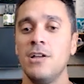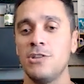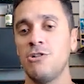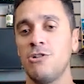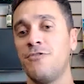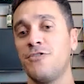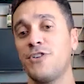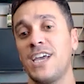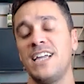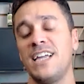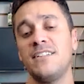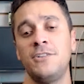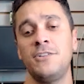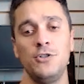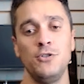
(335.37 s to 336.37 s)
Don't
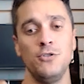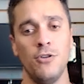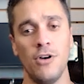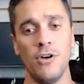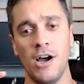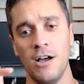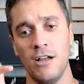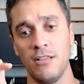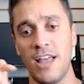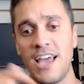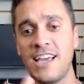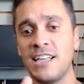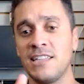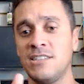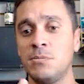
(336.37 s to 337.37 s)
forget to
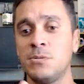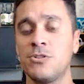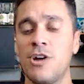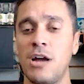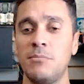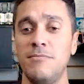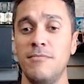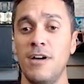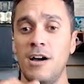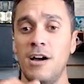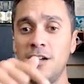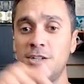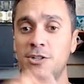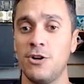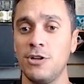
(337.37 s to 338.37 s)
like and subscribe to
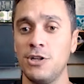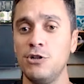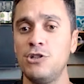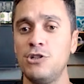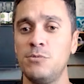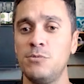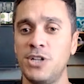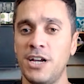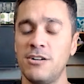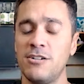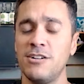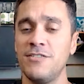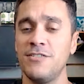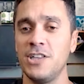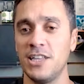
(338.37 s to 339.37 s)
our YouTube channel
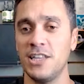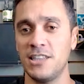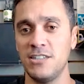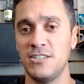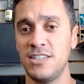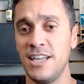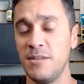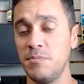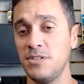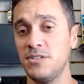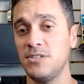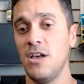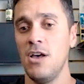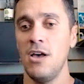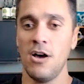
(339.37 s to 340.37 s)
if you like these tips.
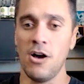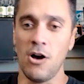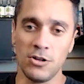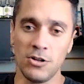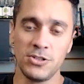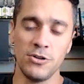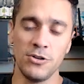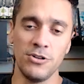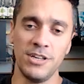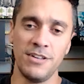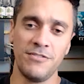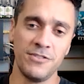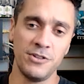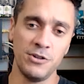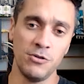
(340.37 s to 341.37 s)
Also,
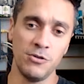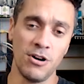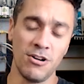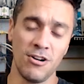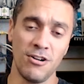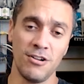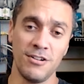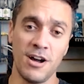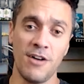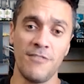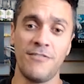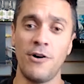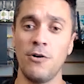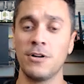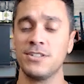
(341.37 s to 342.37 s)
if you are not
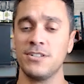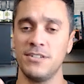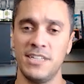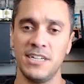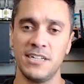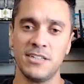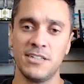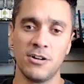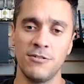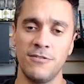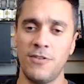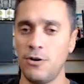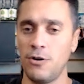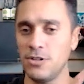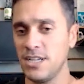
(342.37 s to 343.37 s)
following us on TikTok, go
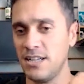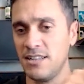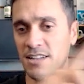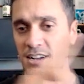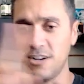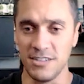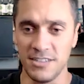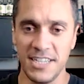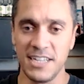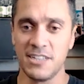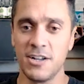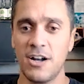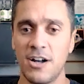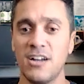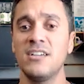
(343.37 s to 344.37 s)
follow us on
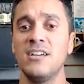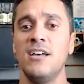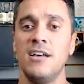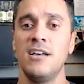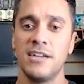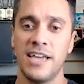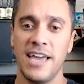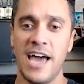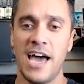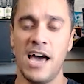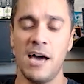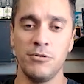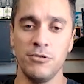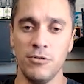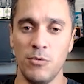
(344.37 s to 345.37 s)
TikTok
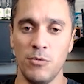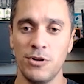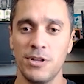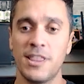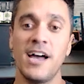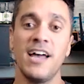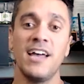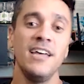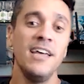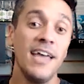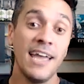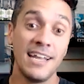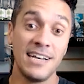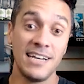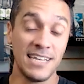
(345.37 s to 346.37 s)
at Pu'u Muay Thai
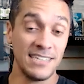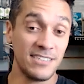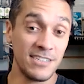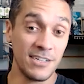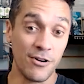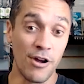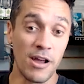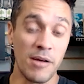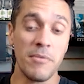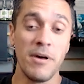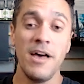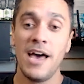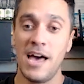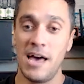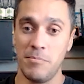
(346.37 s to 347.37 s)
and Instagram
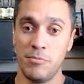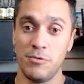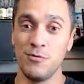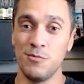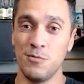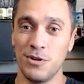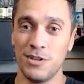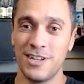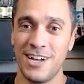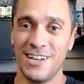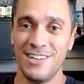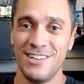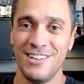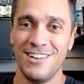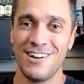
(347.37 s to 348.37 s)
at Pu'u Muay
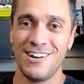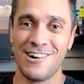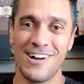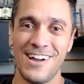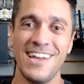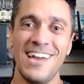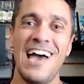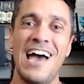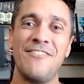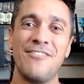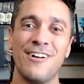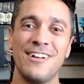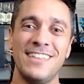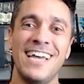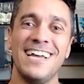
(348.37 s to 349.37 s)
Thai. All right. Have a
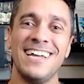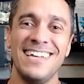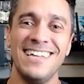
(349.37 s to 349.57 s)
great day.